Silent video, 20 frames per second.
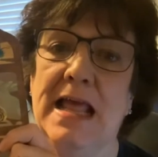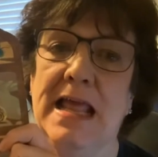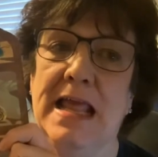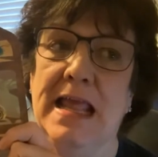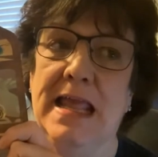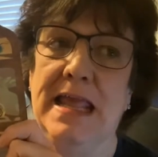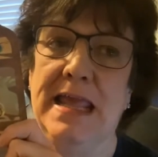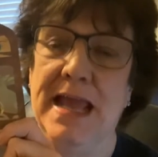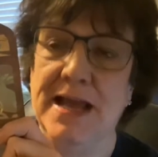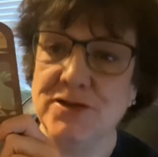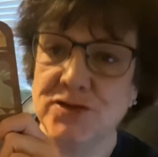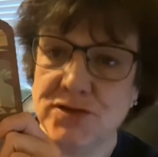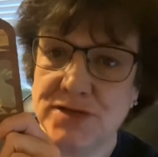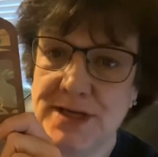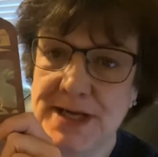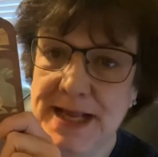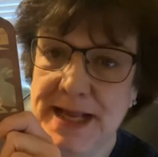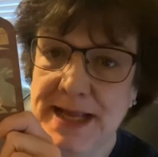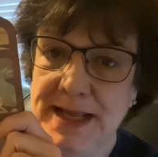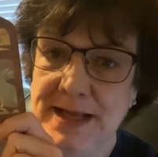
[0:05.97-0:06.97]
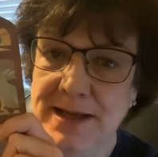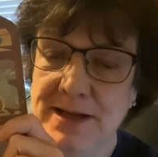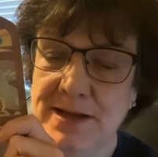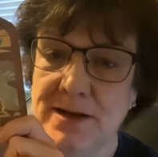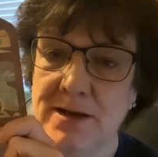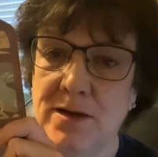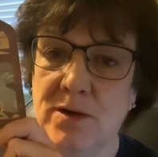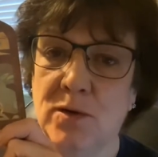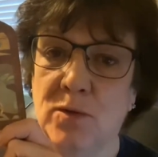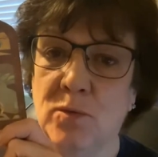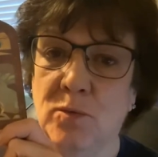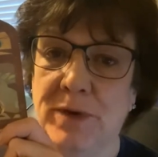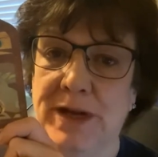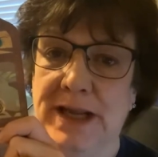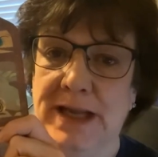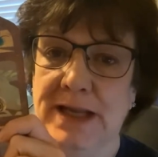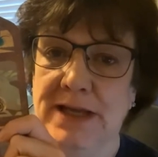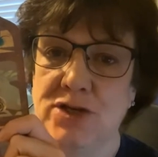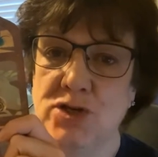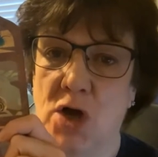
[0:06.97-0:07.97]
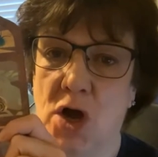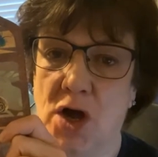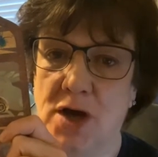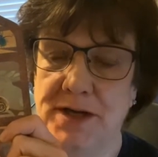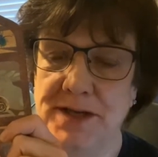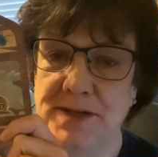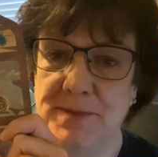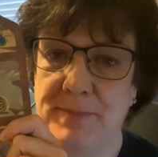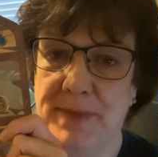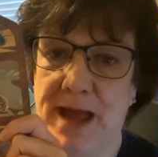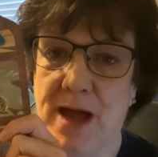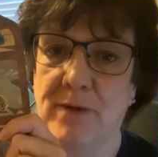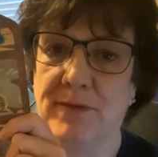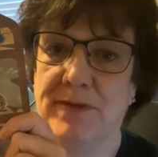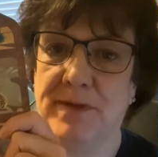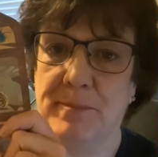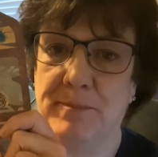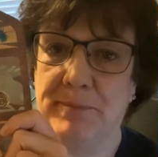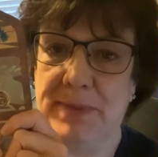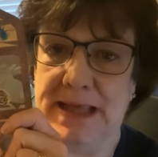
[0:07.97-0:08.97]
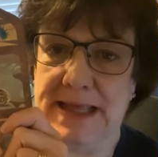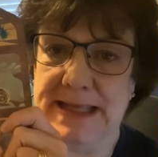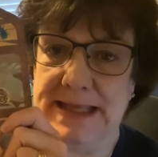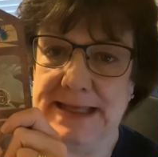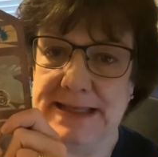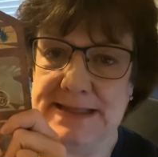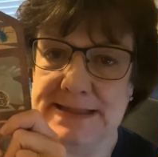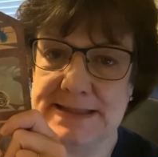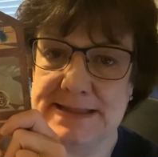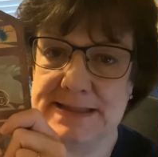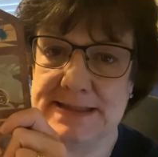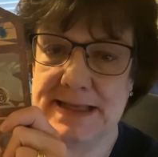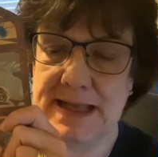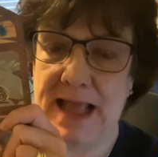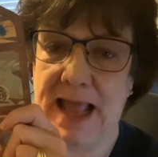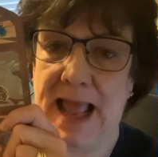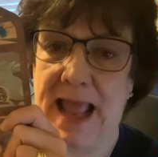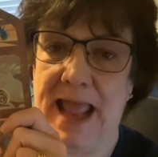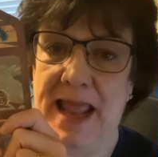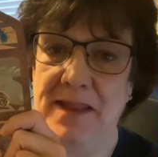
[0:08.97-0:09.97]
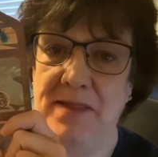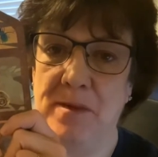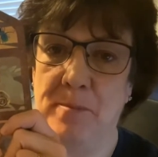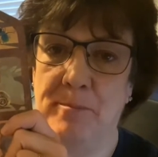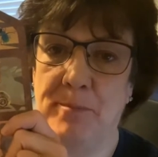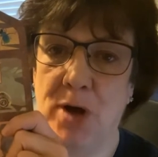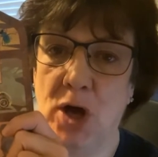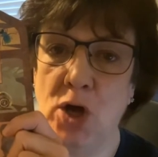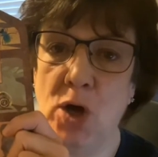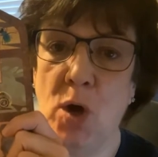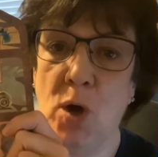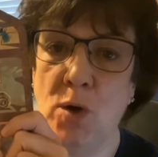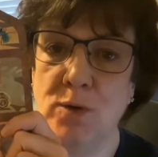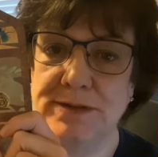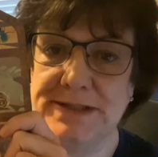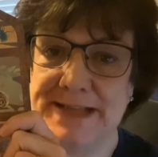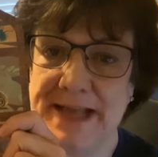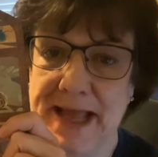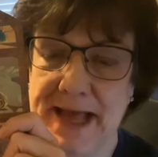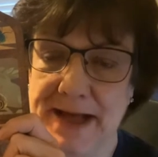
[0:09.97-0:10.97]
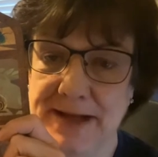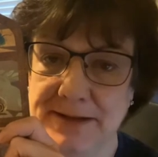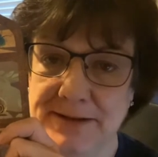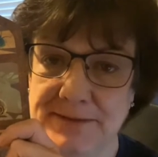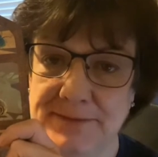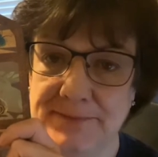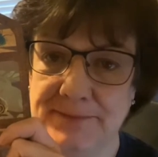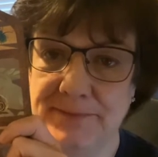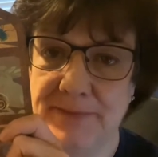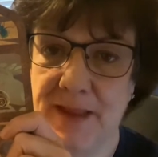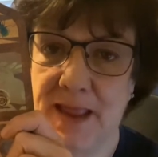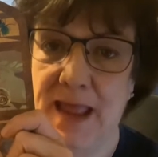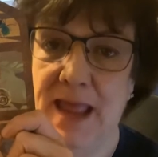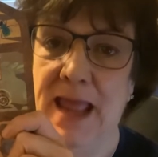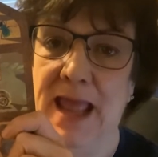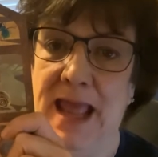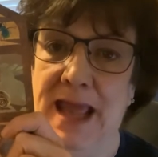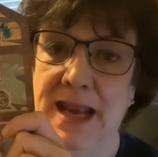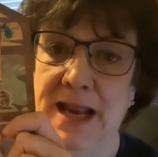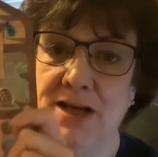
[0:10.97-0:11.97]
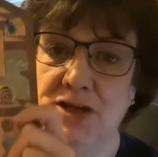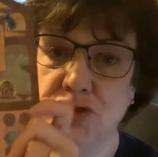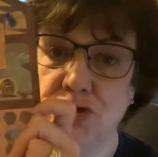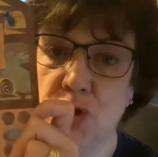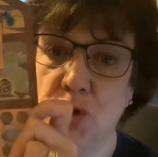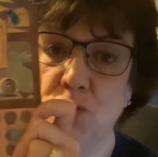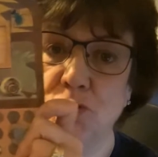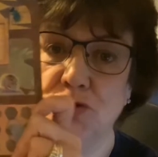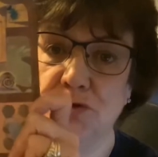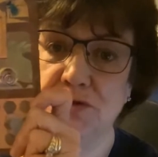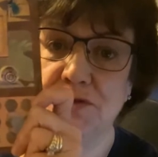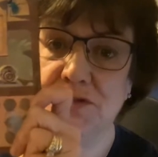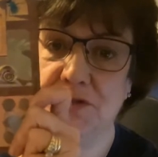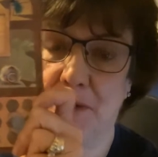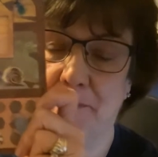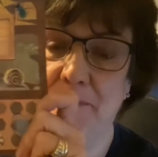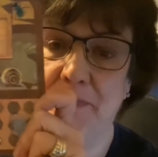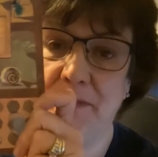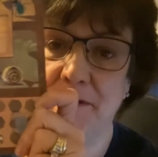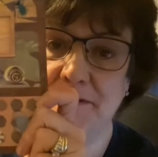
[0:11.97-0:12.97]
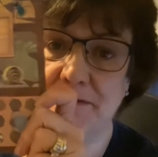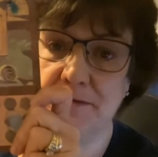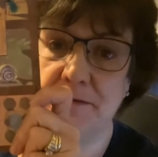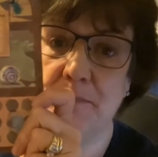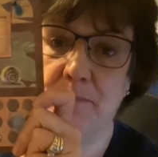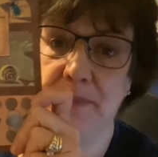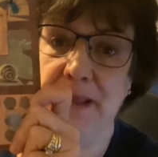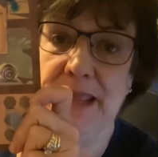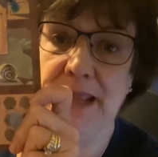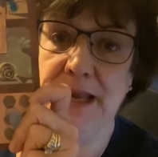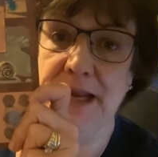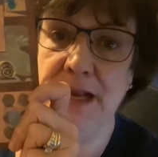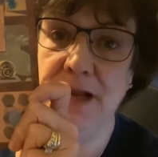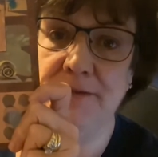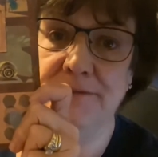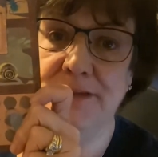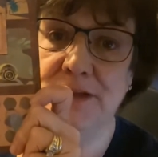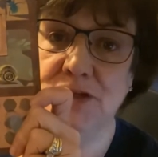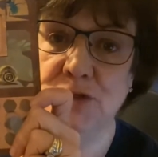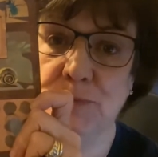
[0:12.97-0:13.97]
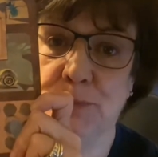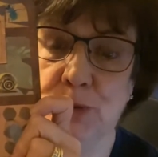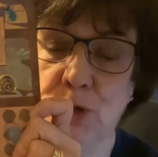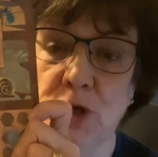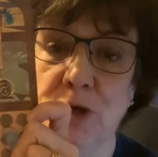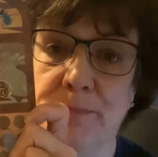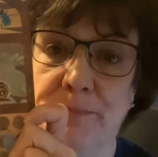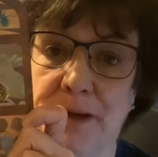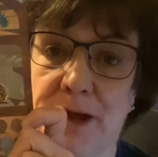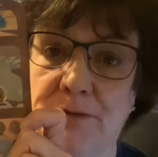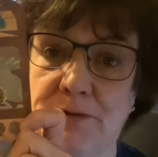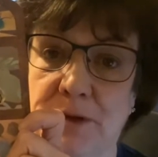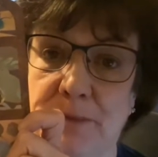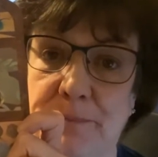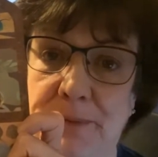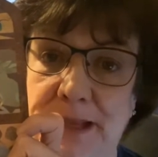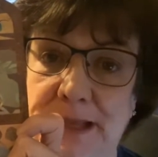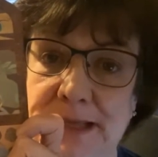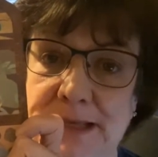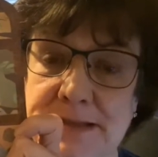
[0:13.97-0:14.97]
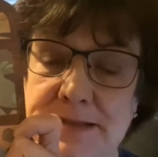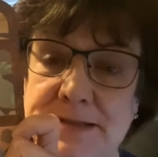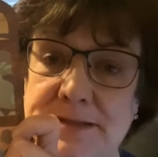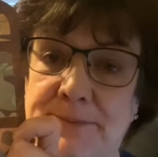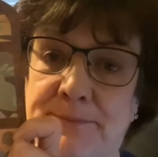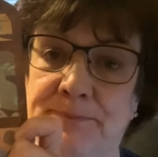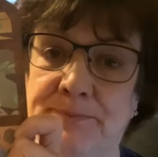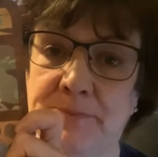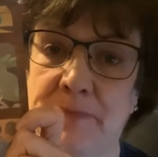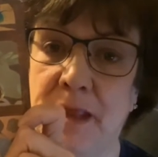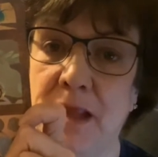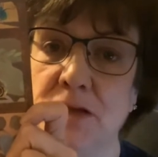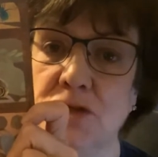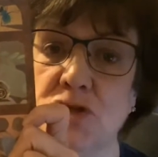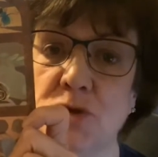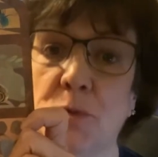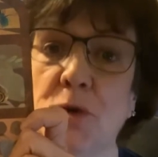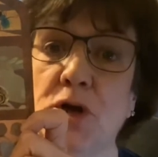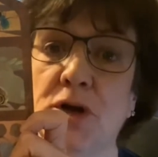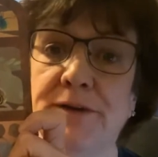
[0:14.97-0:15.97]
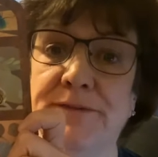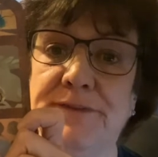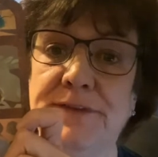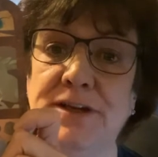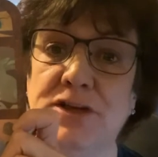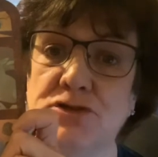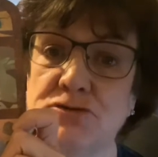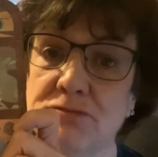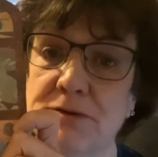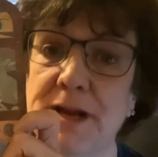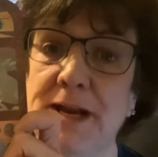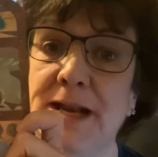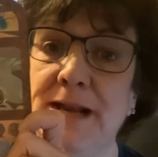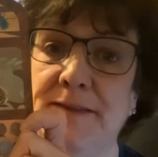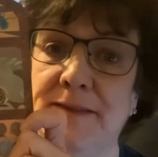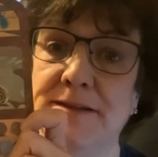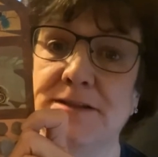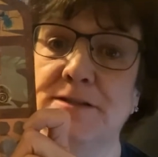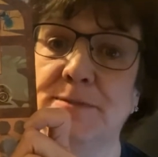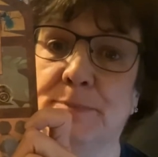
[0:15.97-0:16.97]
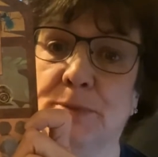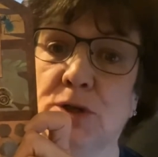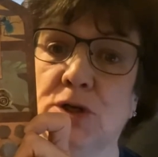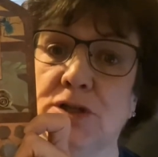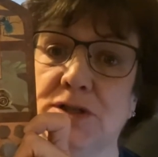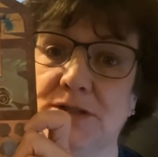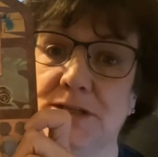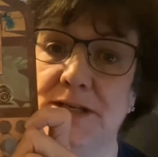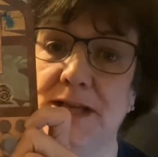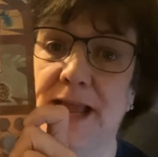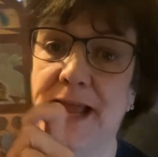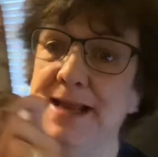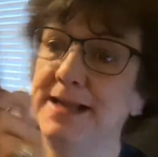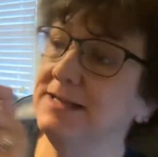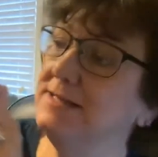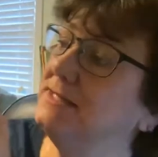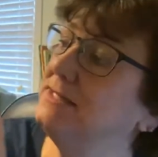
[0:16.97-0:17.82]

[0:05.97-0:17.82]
Yesterday, we talked about the bees and the bug hotel, and I showed you some of the beginning of this book about the bees. So we're going to finish reading this book today.